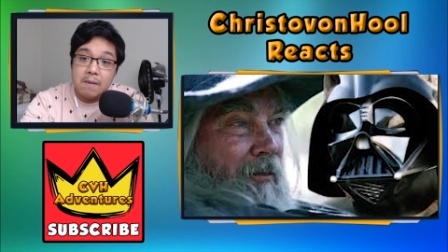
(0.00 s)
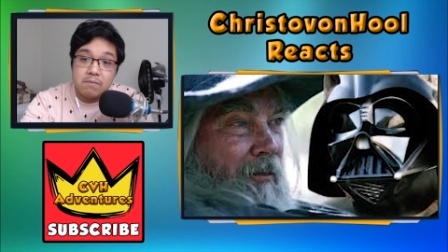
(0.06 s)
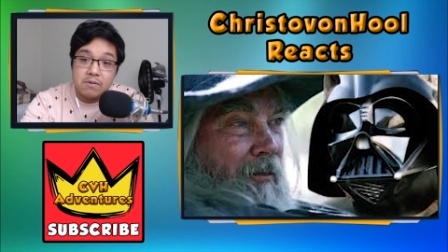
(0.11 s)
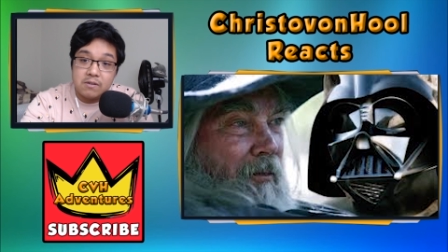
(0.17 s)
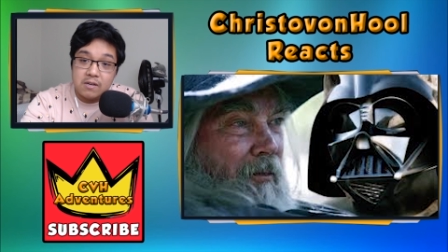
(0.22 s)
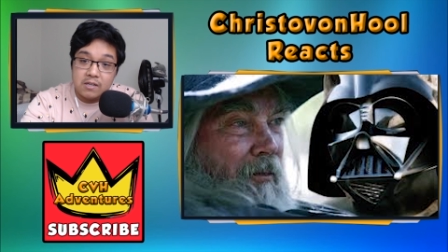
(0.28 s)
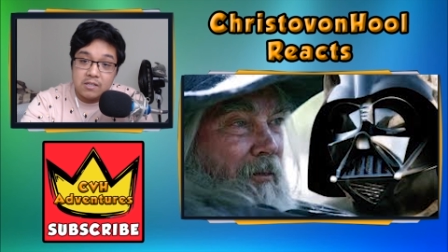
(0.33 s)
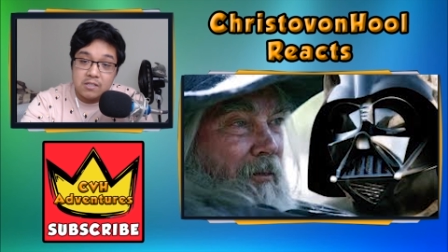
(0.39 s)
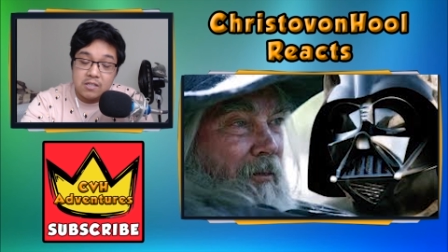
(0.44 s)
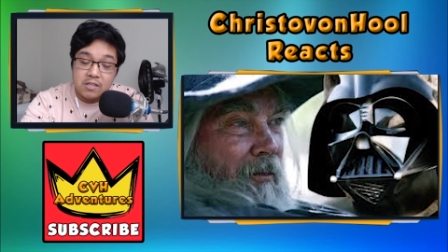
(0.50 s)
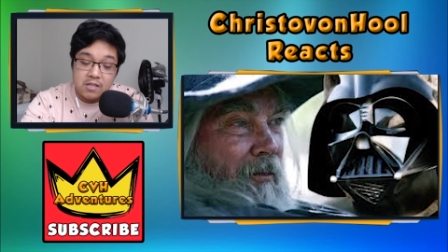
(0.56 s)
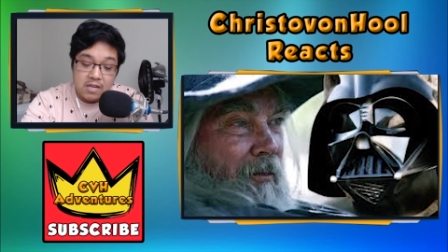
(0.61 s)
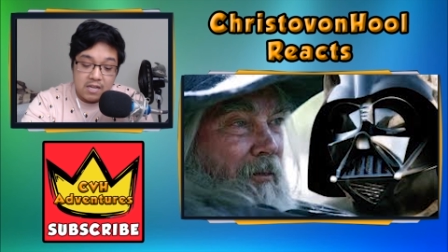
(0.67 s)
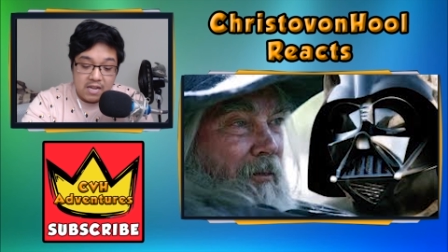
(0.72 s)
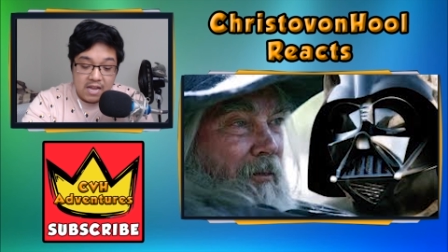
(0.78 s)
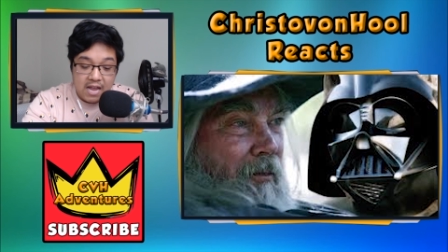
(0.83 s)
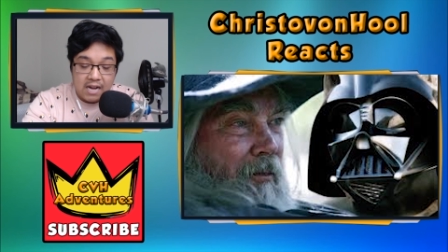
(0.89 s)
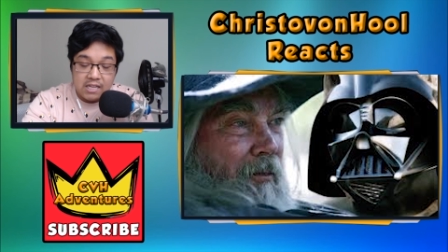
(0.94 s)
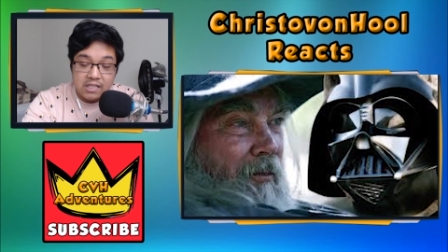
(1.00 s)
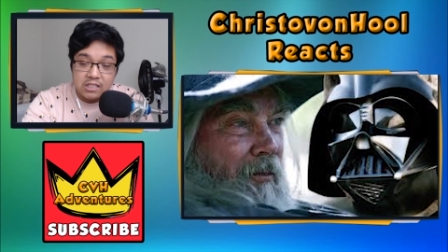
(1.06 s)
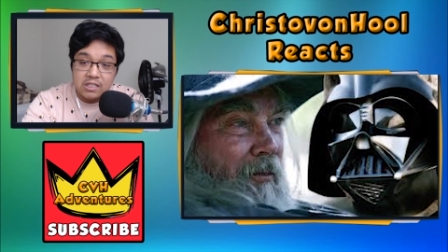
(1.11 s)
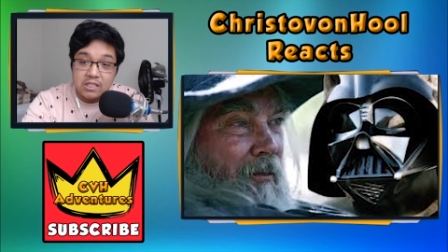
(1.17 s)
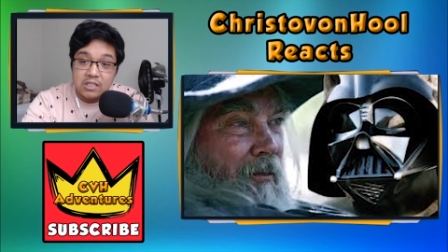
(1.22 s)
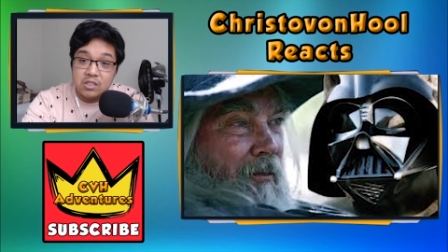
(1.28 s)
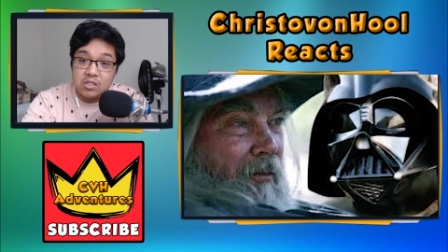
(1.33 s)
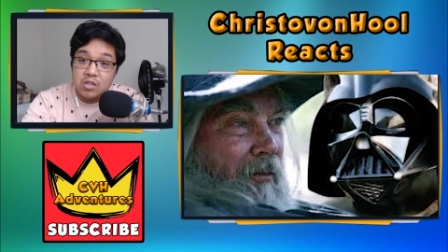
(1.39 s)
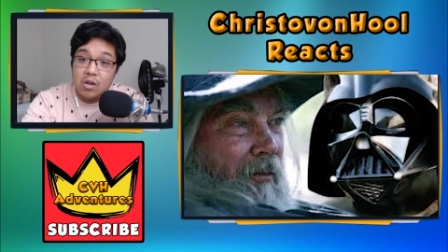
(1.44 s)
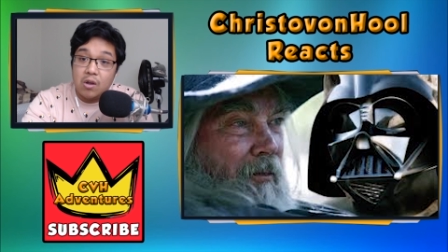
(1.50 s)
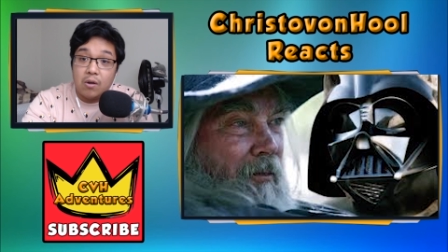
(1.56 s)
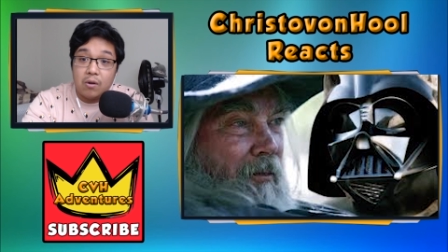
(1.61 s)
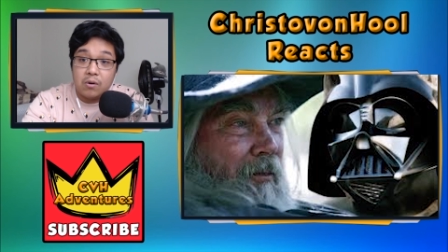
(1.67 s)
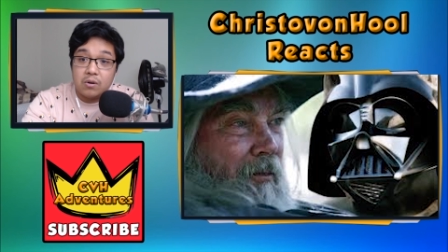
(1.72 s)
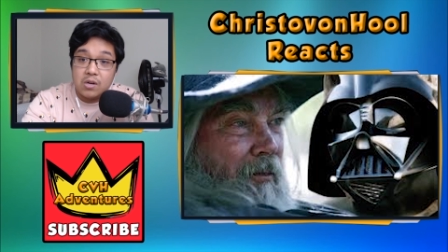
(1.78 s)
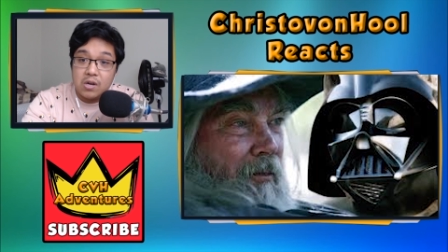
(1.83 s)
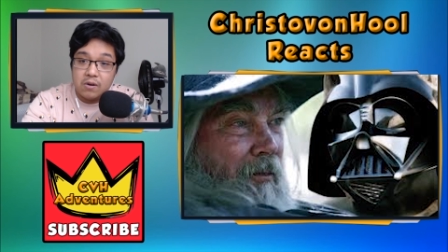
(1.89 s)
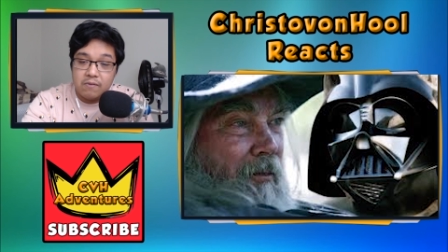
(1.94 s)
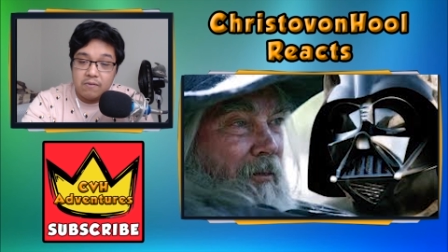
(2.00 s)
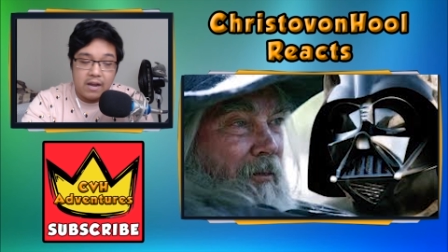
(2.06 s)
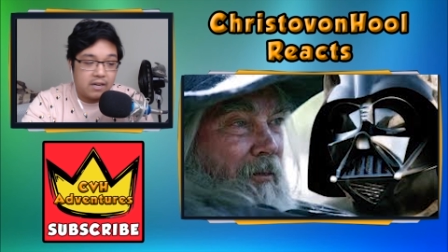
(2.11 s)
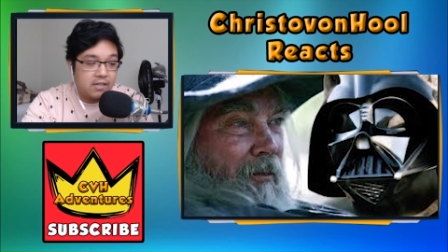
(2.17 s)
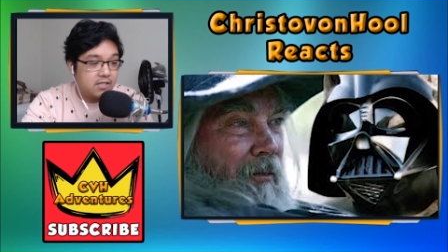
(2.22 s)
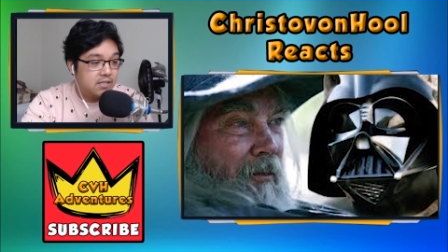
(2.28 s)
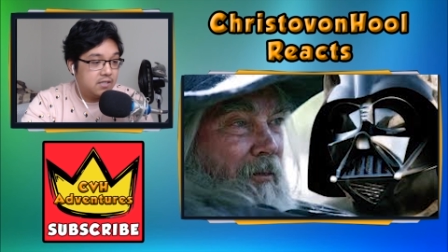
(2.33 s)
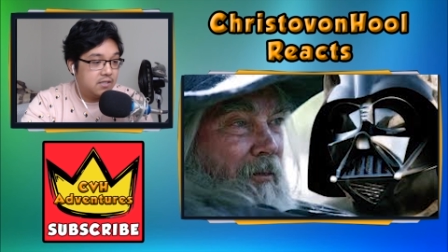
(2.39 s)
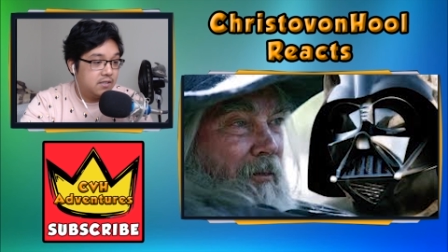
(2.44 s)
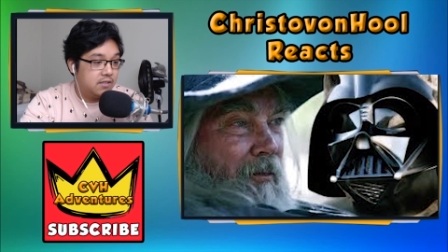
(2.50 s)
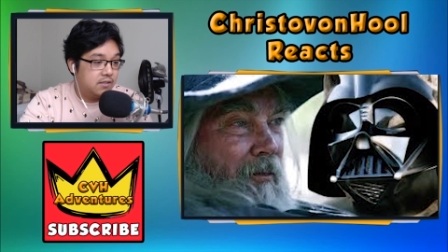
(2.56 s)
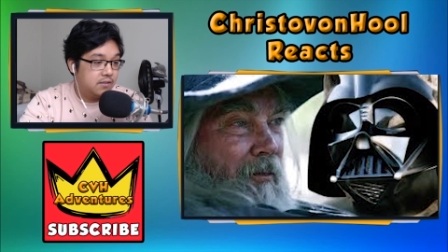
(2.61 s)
prediction analysis correct.